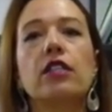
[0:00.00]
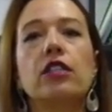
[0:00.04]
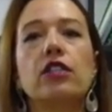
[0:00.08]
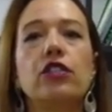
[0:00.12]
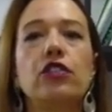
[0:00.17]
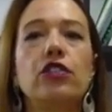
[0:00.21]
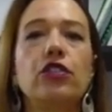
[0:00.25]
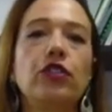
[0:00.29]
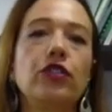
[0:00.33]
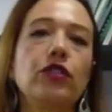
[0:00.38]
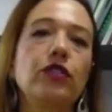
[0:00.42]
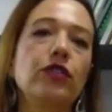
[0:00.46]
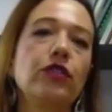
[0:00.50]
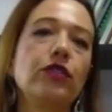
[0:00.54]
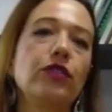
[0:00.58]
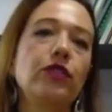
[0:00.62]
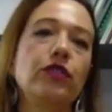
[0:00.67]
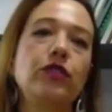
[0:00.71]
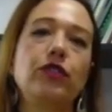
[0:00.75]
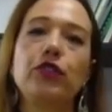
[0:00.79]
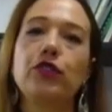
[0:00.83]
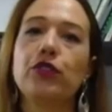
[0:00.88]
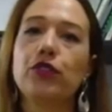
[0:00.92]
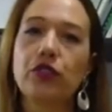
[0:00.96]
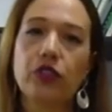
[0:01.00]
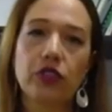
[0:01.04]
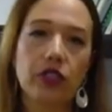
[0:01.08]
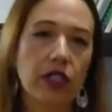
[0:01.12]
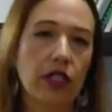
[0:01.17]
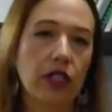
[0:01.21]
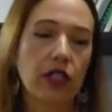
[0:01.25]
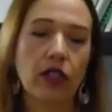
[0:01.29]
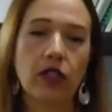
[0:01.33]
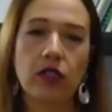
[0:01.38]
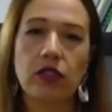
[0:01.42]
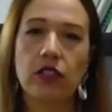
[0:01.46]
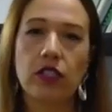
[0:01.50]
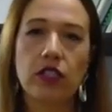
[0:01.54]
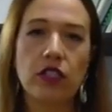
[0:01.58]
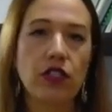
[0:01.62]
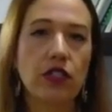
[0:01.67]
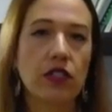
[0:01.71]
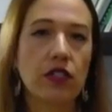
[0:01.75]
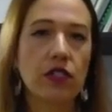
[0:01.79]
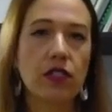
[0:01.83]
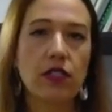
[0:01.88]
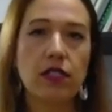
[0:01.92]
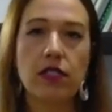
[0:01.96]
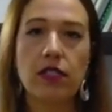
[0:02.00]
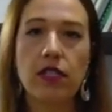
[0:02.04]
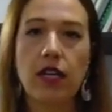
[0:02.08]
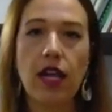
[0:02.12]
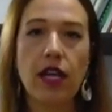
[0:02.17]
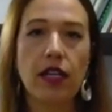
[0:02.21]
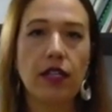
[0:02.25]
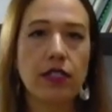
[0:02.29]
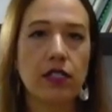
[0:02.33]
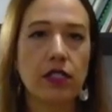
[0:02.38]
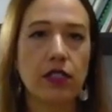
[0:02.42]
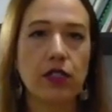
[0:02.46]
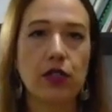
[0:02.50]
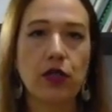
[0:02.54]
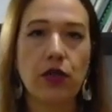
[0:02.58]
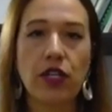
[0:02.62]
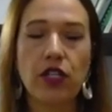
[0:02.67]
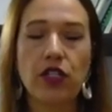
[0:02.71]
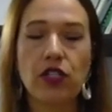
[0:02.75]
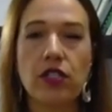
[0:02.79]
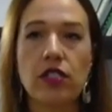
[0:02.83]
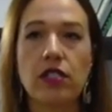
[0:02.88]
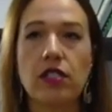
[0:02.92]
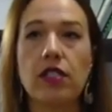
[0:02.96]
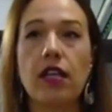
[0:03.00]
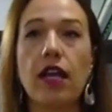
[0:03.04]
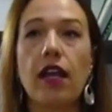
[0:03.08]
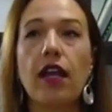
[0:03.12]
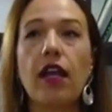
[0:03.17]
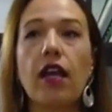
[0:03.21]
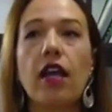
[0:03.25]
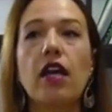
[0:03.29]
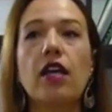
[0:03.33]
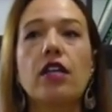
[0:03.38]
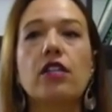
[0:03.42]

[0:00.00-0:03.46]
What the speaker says: due to the conditions today, the situation today.